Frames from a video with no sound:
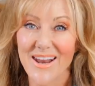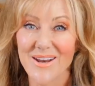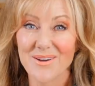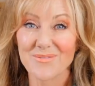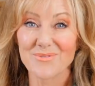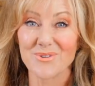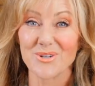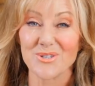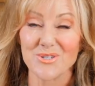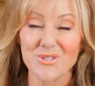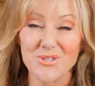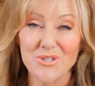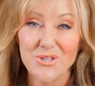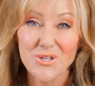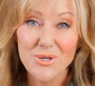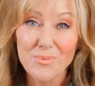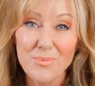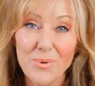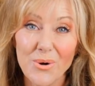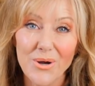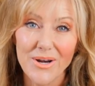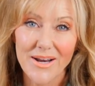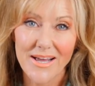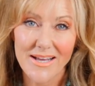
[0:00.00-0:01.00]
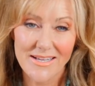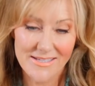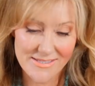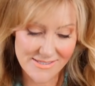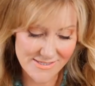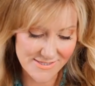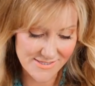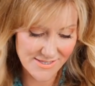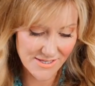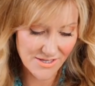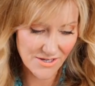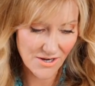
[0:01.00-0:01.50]
And I've got two
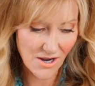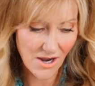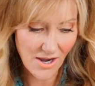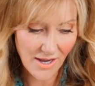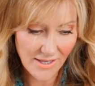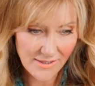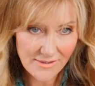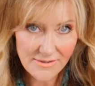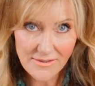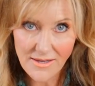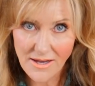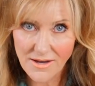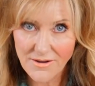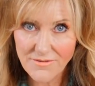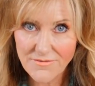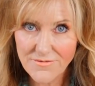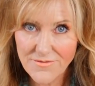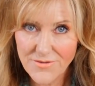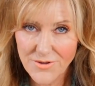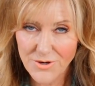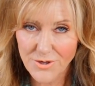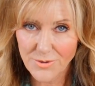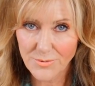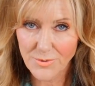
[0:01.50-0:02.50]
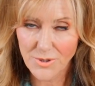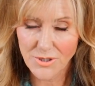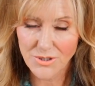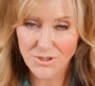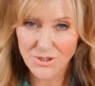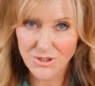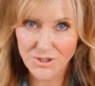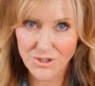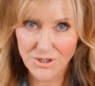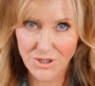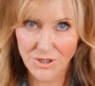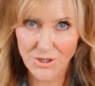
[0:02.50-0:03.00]
products that I love that I'm going to
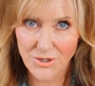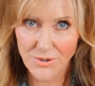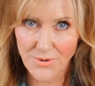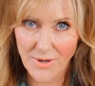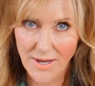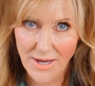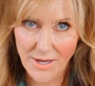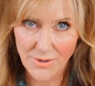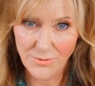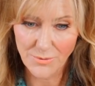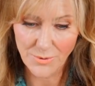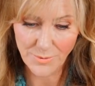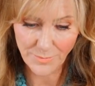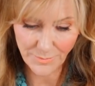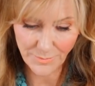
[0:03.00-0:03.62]
show you how to